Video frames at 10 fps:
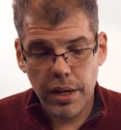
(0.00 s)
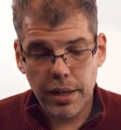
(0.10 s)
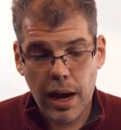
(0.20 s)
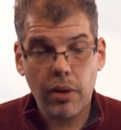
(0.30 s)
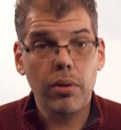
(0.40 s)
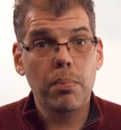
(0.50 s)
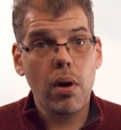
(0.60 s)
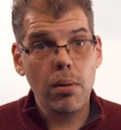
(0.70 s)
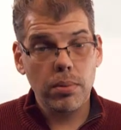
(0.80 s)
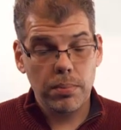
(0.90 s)
Now the
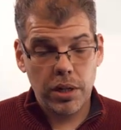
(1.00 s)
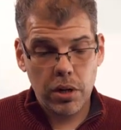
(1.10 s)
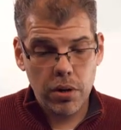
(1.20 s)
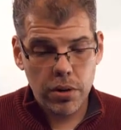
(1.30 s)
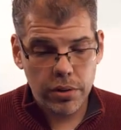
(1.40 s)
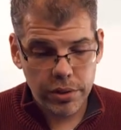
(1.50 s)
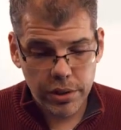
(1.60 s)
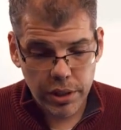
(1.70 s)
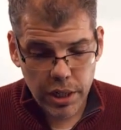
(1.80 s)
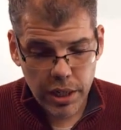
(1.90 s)
problem
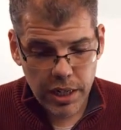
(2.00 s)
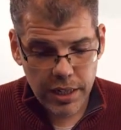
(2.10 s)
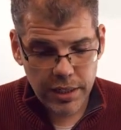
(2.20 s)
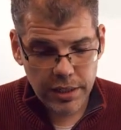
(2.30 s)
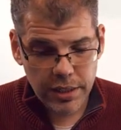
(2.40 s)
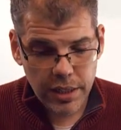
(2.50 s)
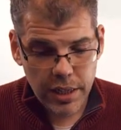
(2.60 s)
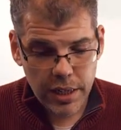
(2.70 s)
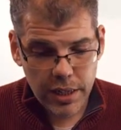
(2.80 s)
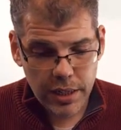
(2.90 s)
occurs is
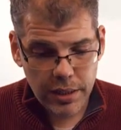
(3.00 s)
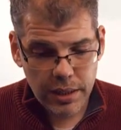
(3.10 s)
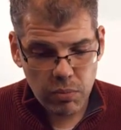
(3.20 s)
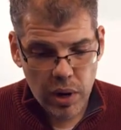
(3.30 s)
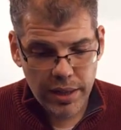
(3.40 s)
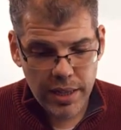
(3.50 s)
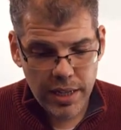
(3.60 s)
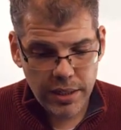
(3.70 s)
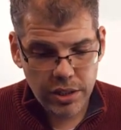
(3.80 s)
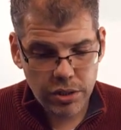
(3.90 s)
when
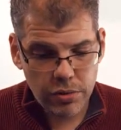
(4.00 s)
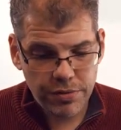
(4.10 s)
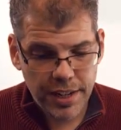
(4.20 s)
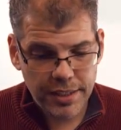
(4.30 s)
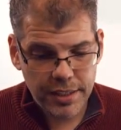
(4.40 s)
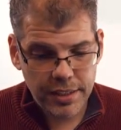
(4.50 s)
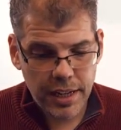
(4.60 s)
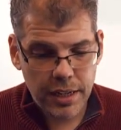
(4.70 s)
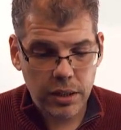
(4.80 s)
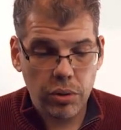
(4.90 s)
these two faces
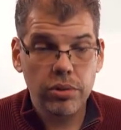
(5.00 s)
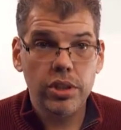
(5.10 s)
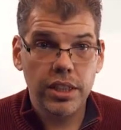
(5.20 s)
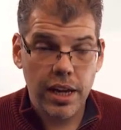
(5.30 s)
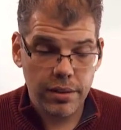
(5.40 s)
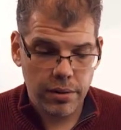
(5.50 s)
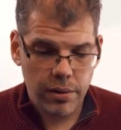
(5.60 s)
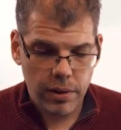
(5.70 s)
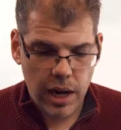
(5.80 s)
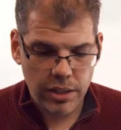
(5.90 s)
get close
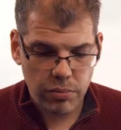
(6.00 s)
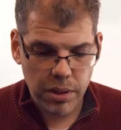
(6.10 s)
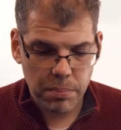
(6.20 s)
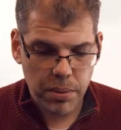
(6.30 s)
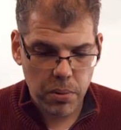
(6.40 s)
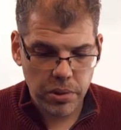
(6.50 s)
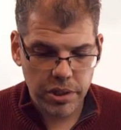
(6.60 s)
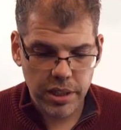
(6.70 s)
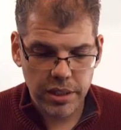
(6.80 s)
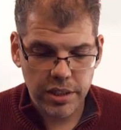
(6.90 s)
together as we
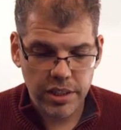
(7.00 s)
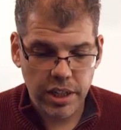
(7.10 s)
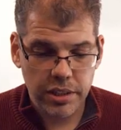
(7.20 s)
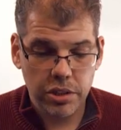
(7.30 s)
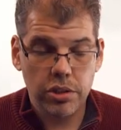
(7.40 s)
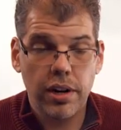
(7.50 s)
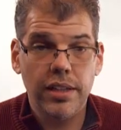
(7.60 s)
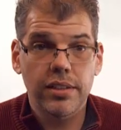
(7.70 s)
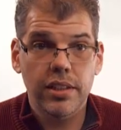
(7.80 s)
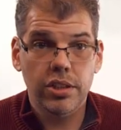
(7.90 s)
approach this sudden
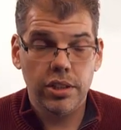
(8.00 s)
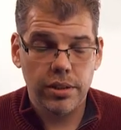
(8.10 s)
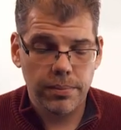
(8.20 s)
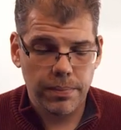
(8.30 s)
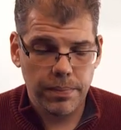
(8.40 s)
transition.